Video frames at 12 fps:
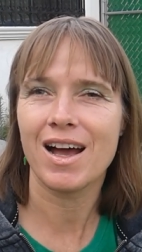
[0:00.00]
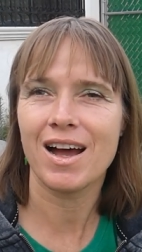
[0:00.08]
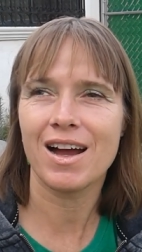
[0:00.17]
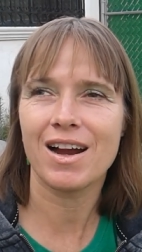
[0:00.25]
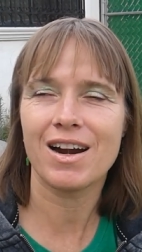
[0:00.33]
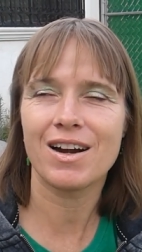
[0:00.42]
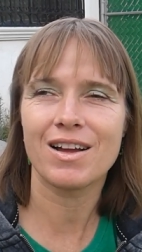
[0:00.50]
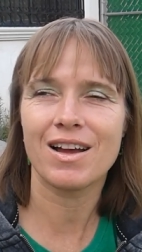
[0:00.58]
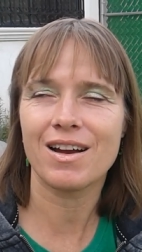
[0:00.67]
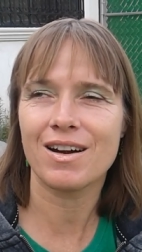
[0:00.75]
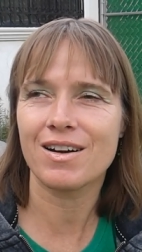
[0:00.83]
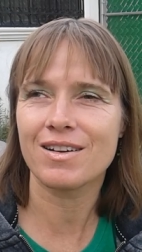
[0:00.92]

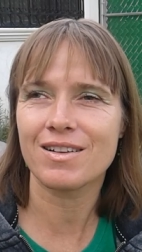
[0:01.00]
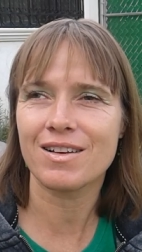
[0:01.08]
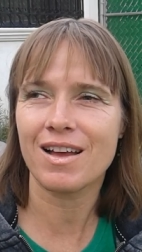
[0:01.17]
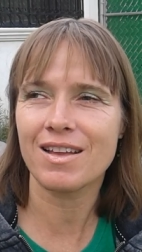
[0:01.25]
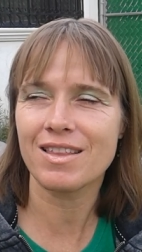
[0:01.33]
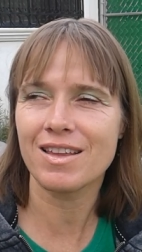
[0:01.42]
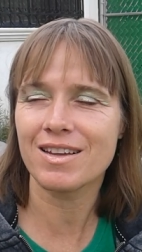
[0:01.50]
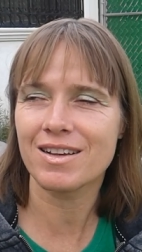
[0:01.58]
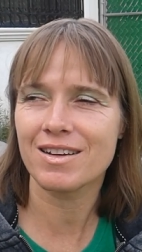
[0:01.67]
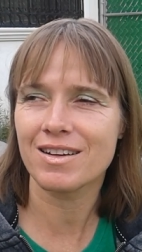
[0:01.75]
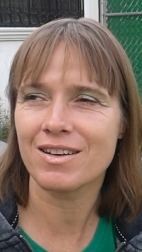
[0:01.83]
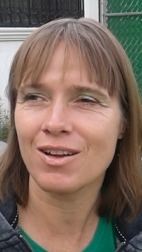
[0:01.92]
are I
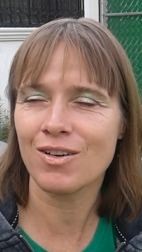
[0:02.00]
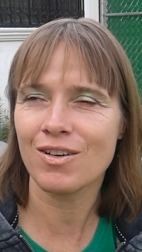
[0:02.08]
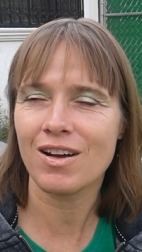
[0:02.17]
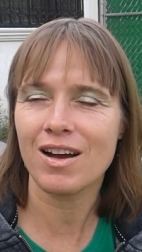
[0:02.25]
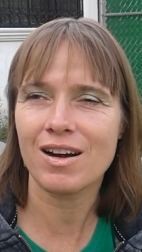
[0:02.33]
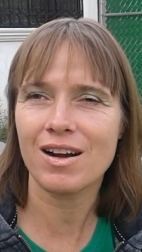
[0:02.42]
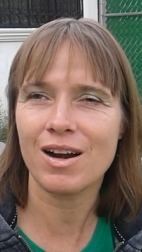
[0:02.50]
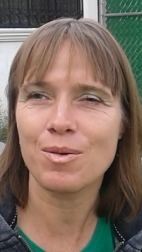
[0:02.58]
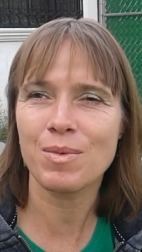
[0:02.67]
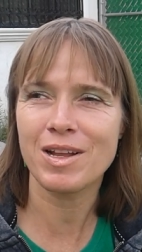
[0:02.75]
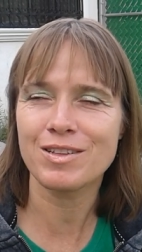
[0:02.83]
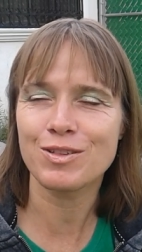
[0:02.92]
think no
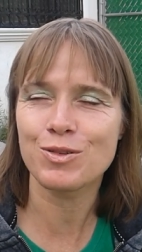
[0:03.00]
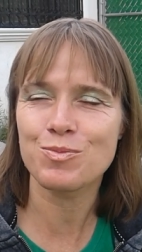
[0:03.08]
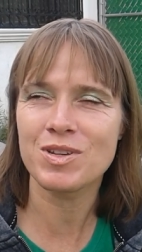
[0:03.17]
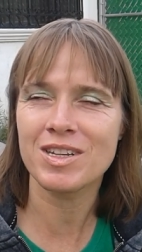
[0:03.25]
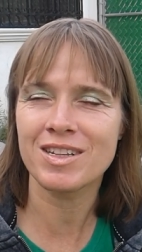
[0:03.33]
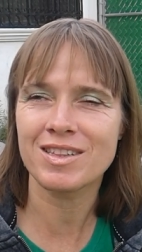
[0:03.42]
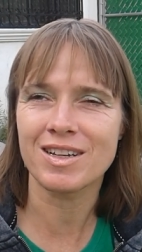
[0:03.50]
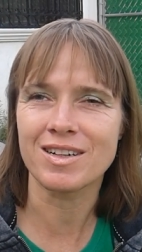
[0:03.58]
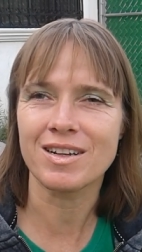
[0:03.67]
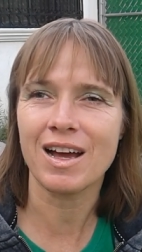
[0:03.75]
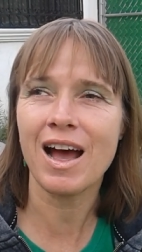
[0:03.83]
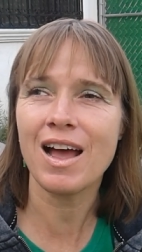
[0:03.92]
are meant to be
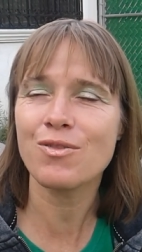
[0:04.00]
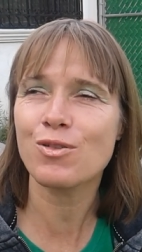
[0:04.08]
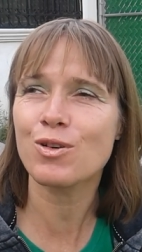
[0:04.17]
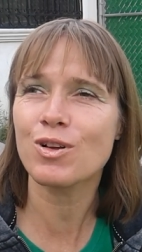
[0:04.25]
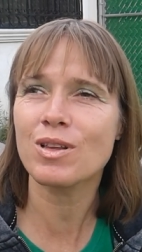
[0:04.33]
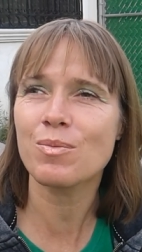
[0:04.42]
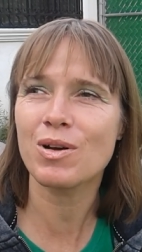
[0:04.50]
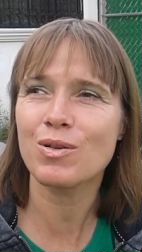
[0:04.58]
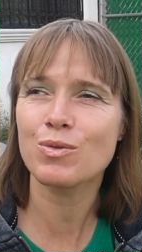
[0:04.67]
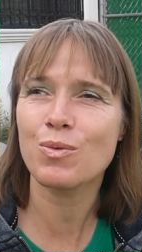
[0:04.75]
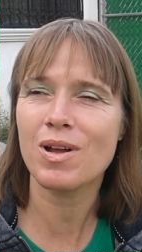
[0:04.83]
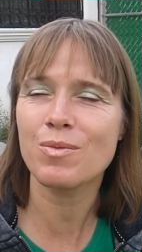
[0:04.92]
eaten. I forgot
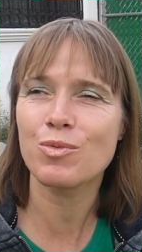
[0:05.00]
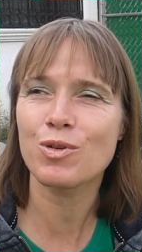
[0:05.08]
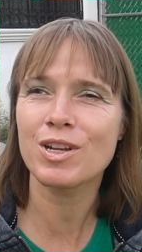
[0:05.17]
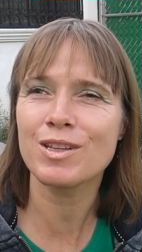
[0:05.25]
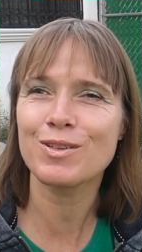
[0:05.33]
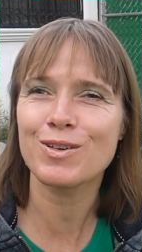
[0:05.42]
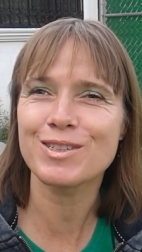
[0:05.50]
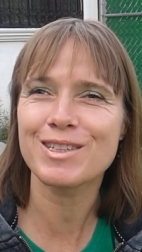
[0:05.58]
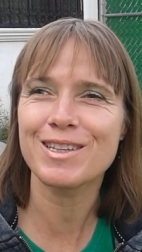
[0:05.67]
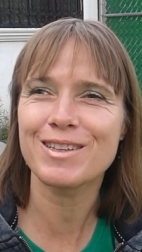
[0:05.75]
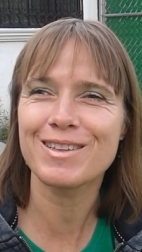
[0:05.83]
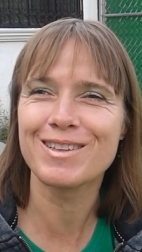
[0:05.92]
about one, burritos.
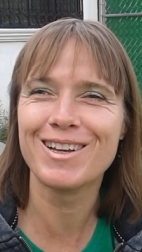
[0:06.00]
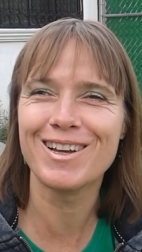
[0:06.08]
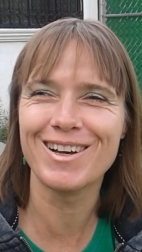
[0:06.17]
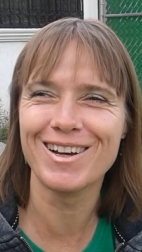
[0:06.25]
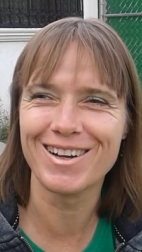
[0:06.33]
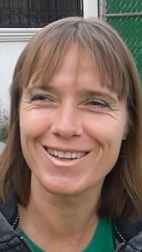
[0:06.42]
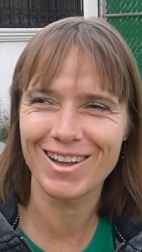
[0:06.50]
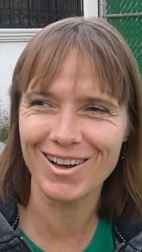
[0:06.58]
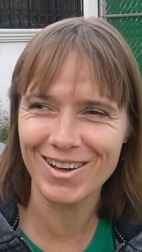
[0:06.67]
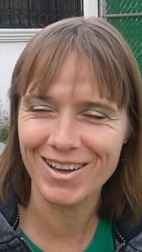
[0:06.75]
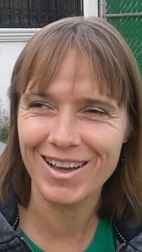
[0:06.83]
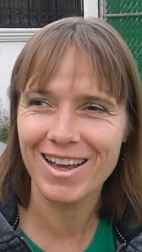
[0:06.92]

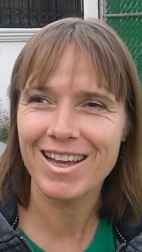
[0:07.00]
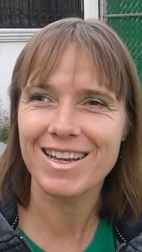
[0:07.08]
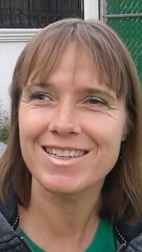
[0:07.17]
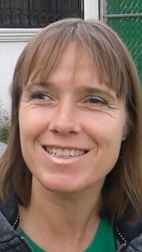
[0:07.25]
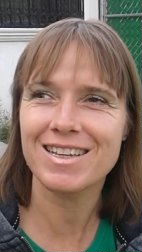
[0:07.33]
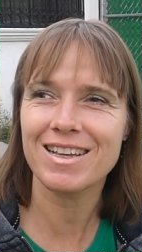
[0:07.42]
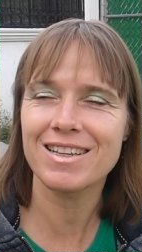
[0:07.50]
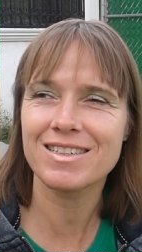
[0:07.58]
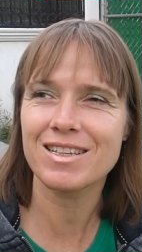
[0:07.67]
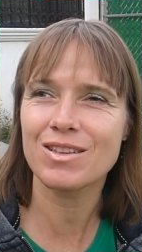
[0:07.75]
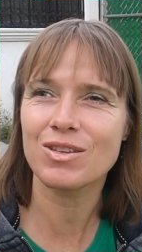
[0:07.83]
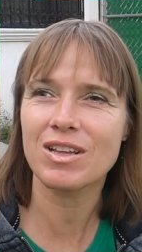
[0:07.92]
No.
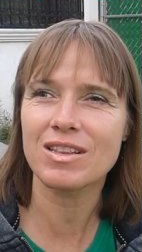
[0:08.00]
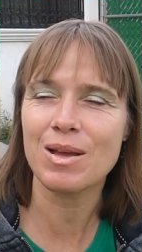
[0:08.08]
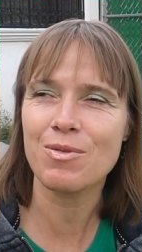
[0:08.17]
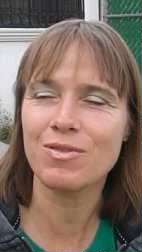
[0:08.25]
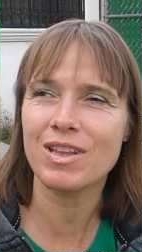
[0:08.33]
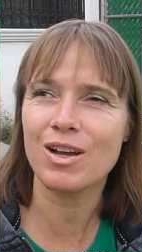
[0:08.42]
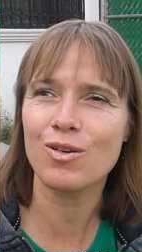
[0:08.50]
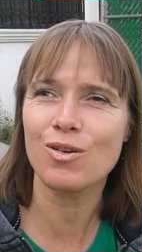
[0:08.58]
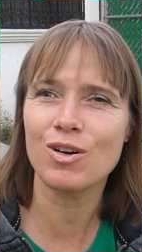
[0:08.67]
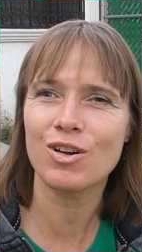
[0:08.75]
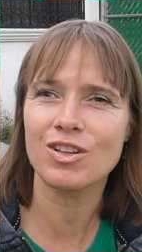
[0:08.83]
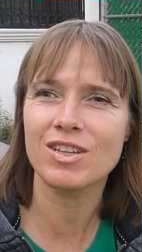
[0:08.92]
Is it a type of taco
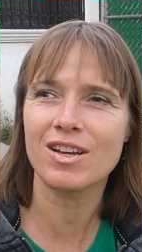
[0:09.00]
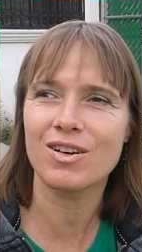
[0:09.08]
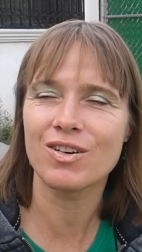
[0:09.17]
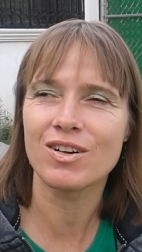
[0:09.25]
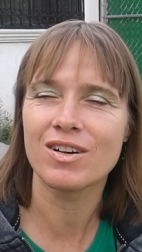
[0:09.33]
or not, Diego?